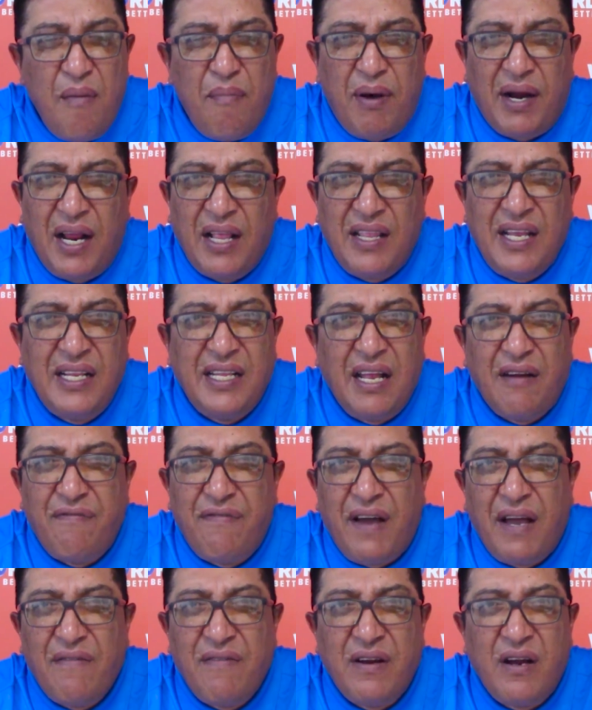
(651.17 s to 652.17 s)
But I think that
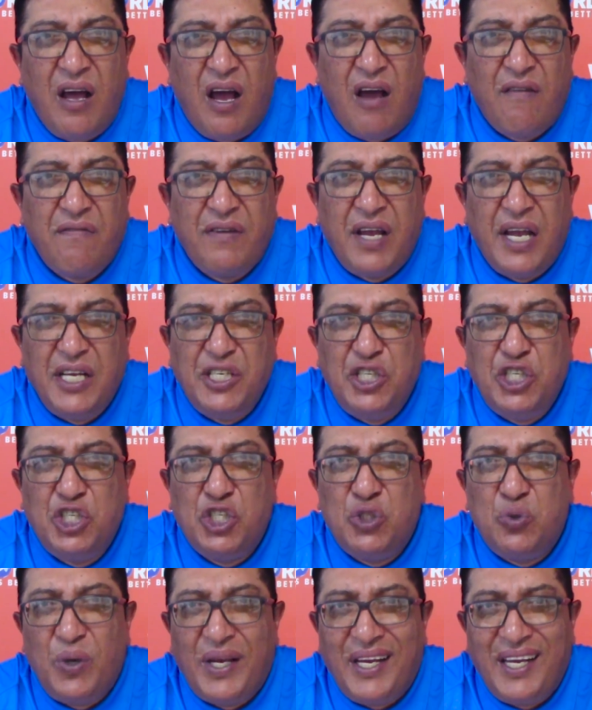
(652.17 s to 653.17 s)
5.5 kg
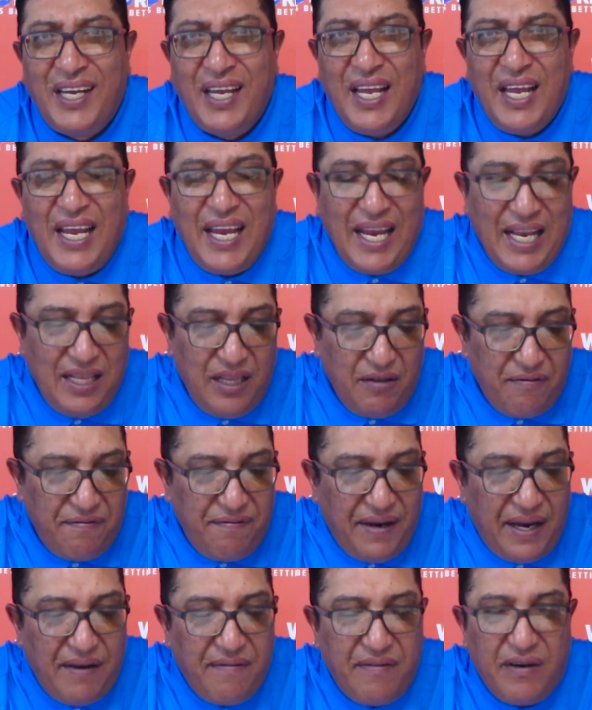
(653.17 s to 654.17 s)
swing in the
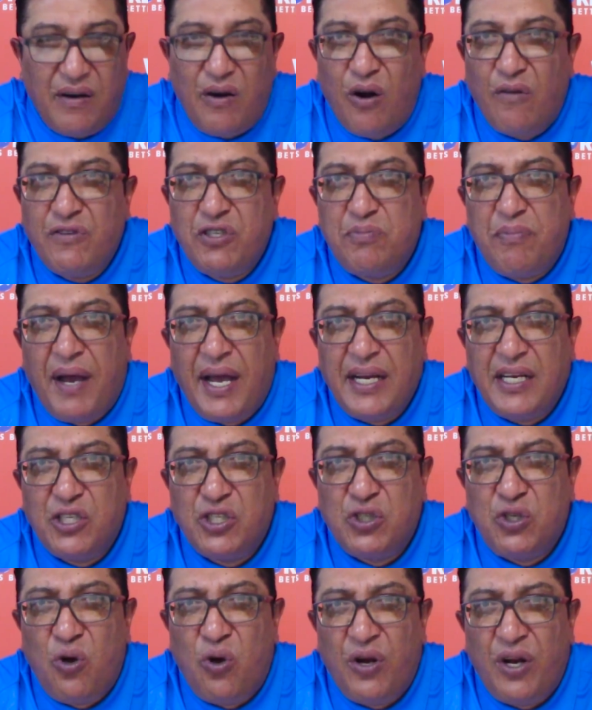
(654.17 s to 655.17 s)
favor of
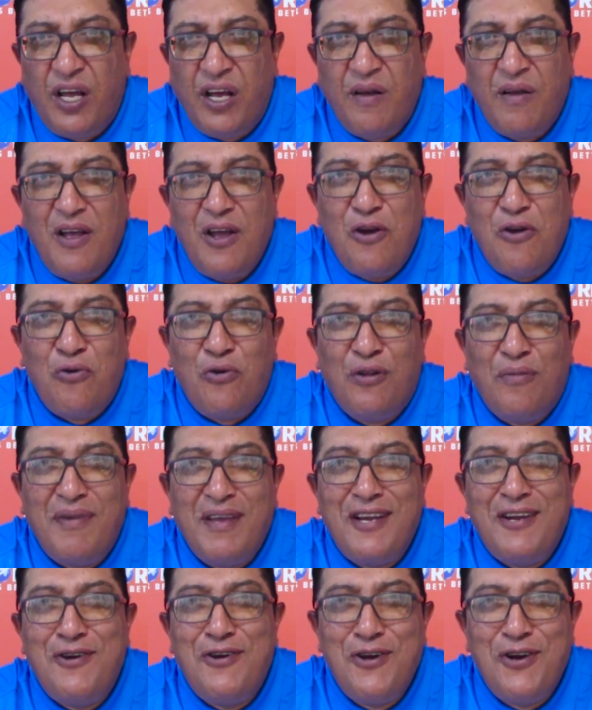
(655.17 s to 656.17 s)
Spider's Corner will
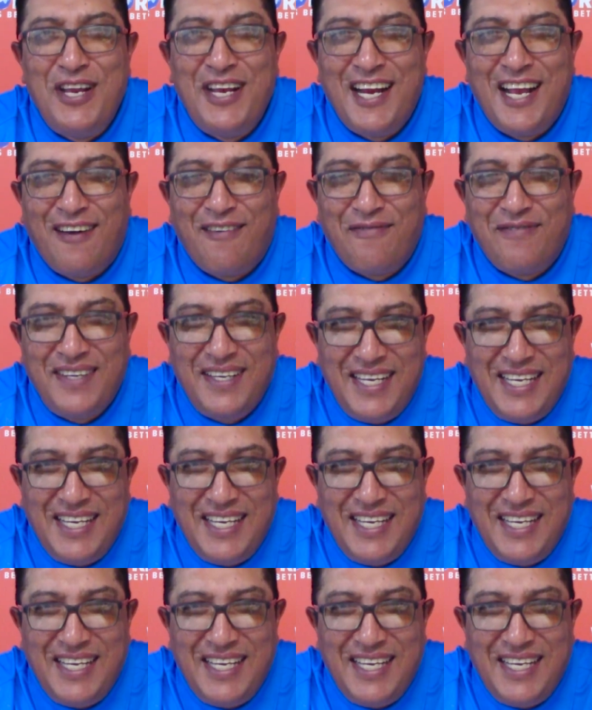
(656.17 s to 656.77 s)
be good enough